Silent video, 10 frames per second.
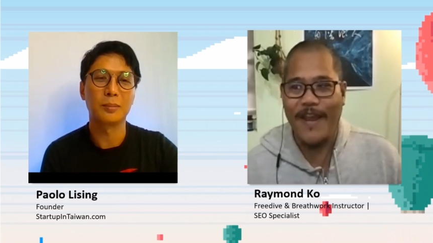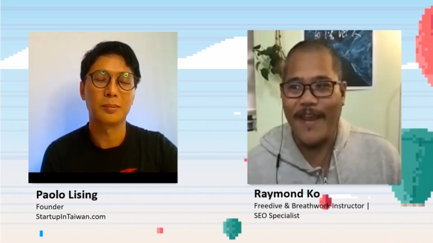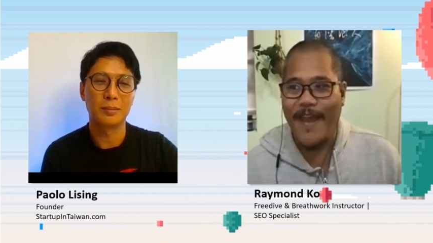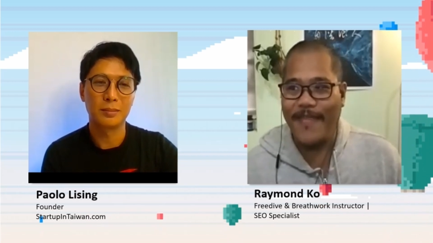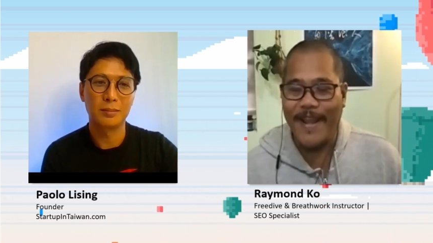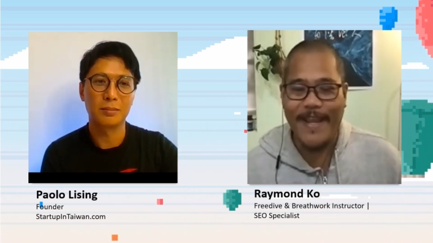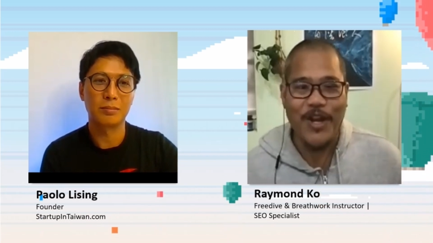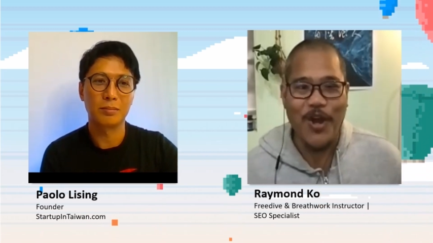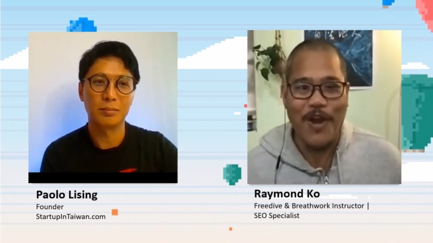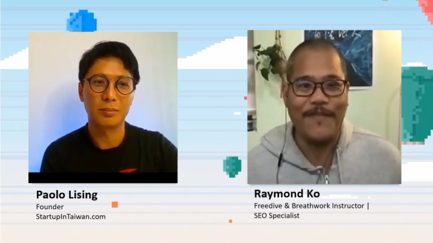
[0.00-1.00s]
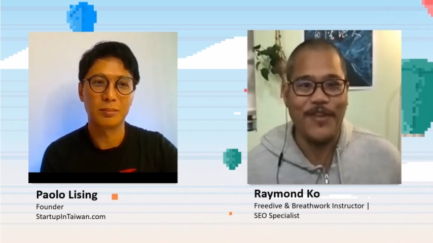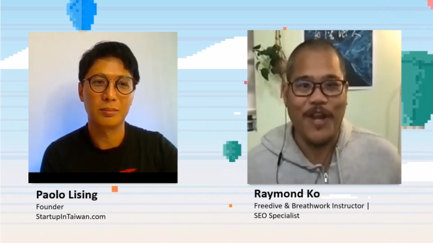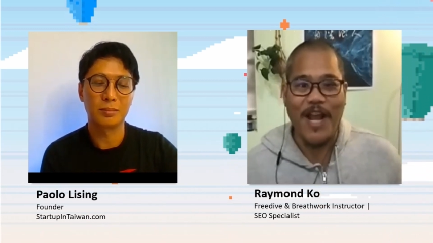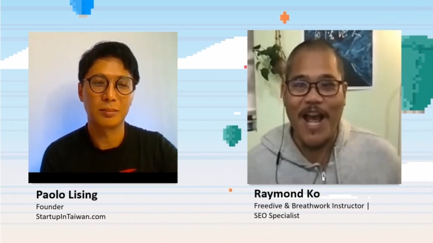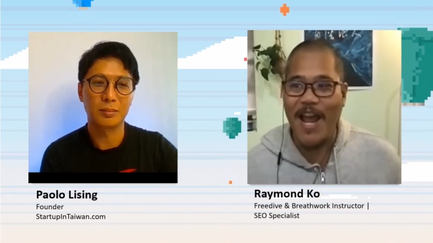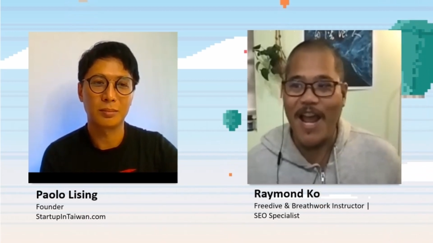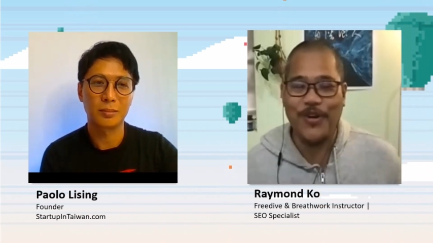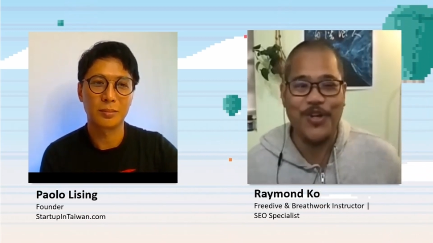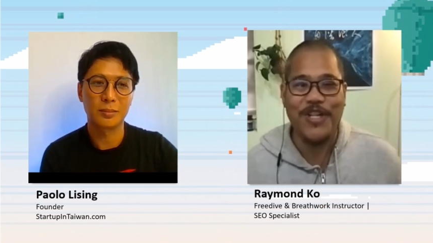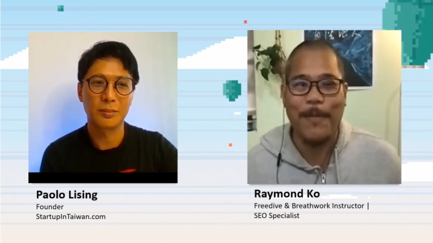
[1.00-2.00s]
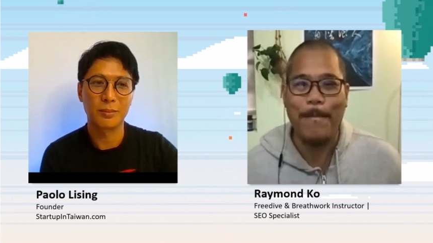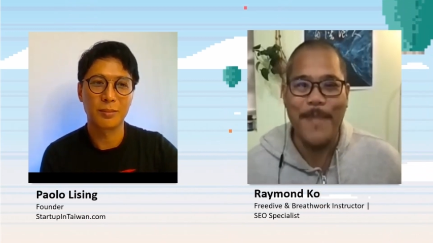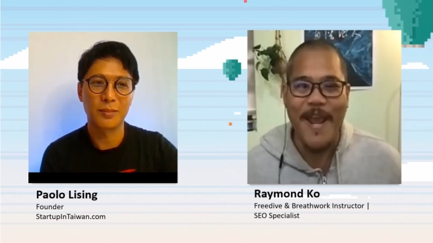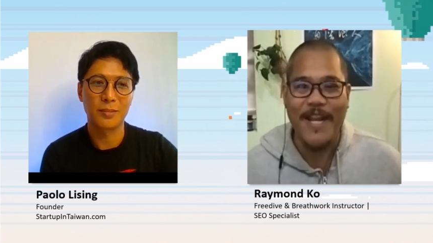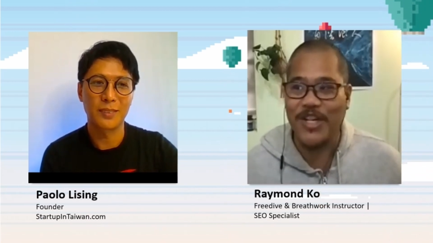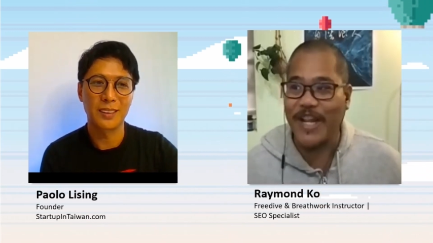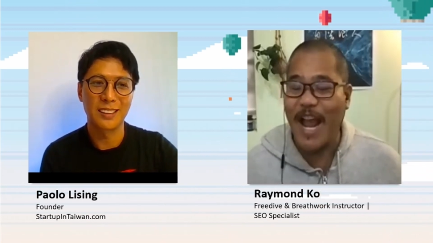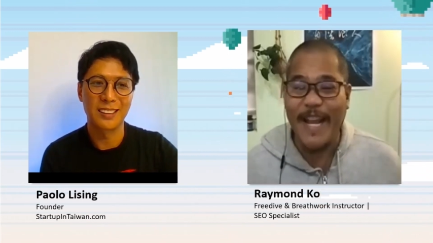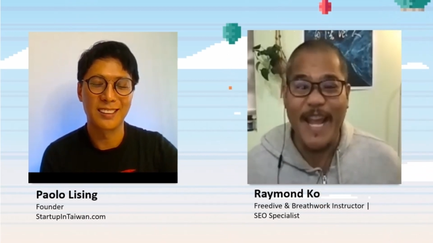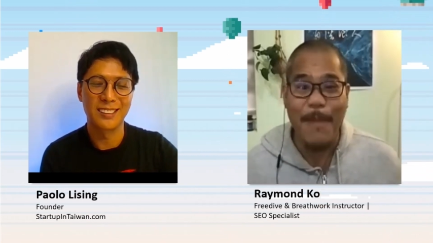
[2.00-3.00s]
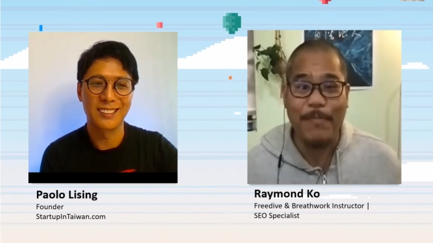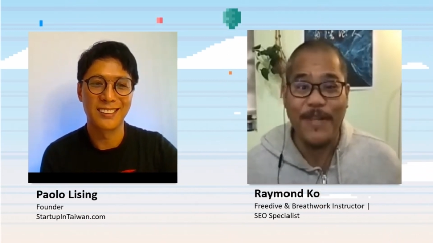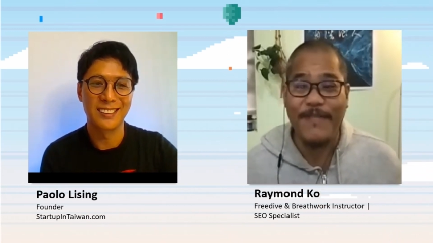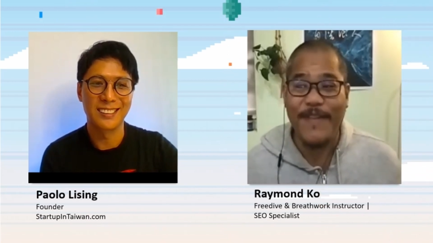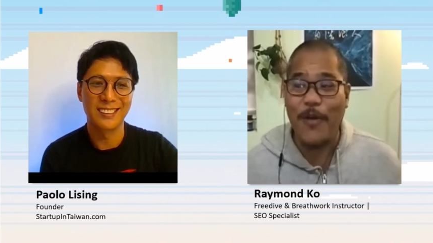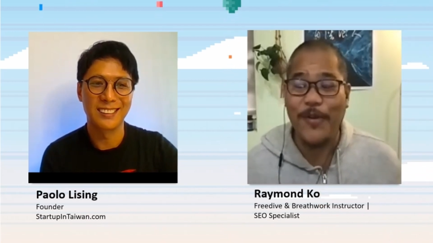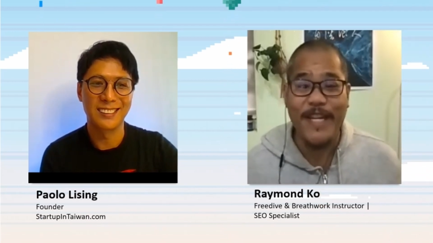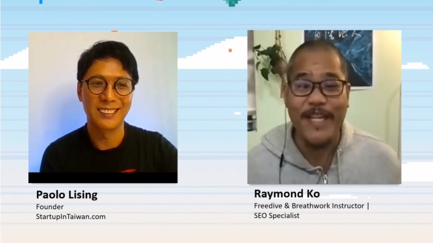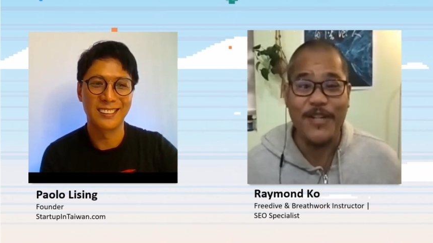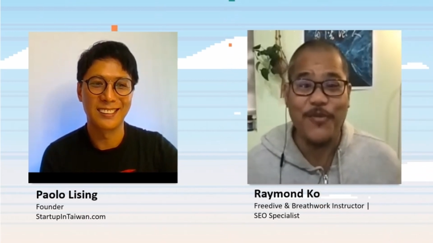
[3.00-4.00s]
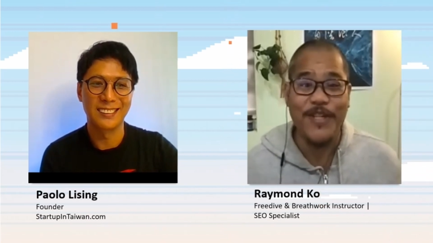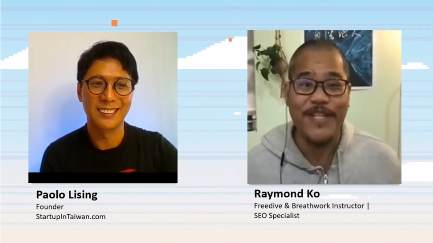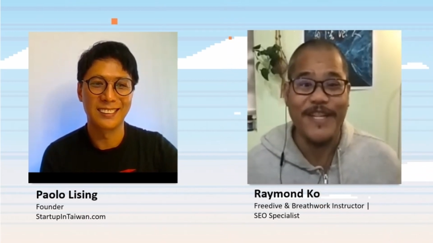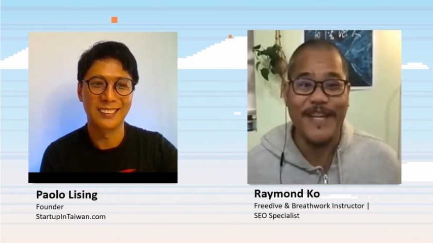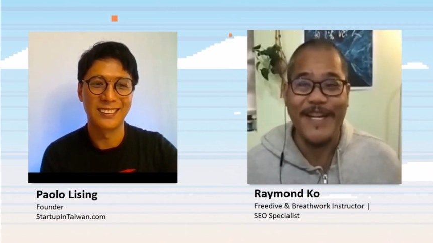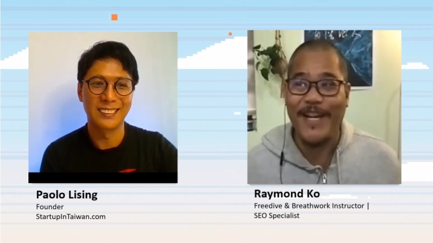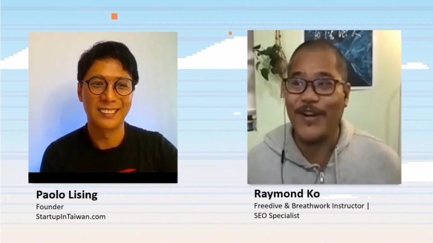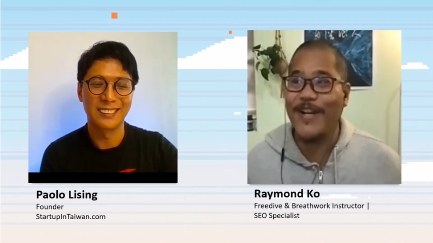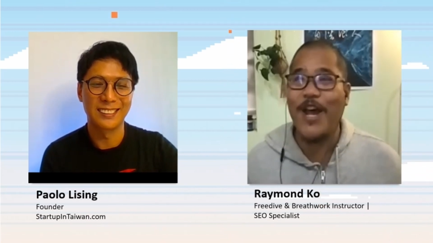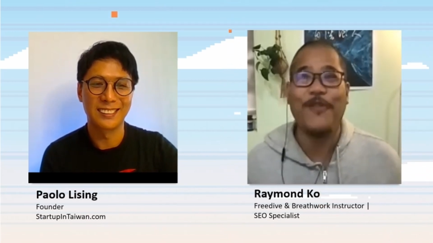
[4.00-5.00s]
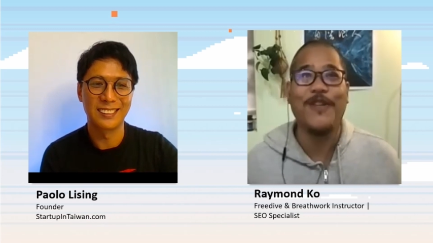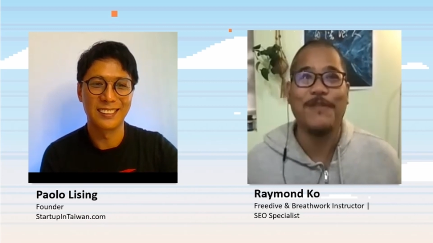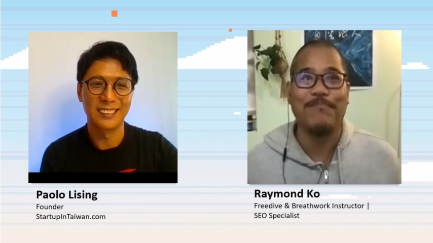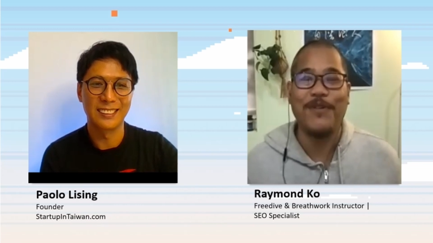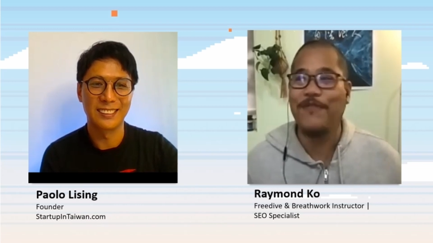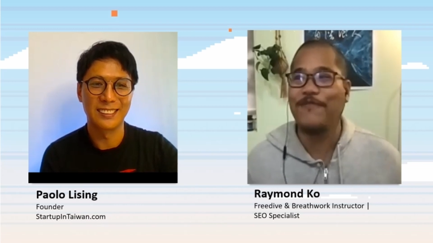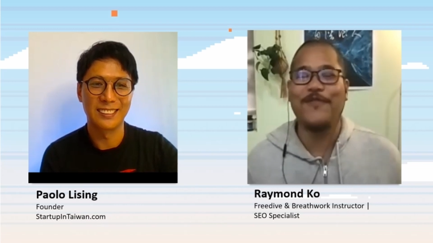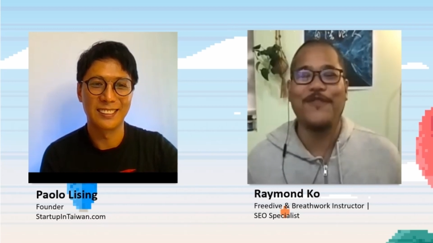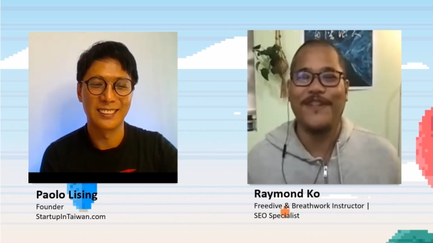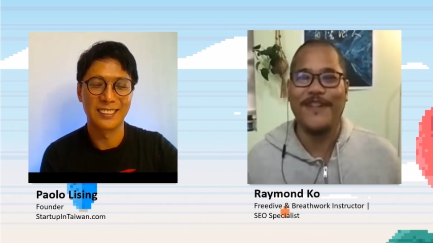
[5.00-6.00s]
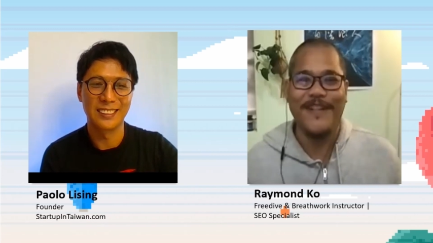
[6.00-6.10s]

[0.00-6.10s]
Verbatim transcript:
Speaker 1: and they get off and they're like I, they're just amazed they're like i can't believe how easy it was to get here now in this beautiful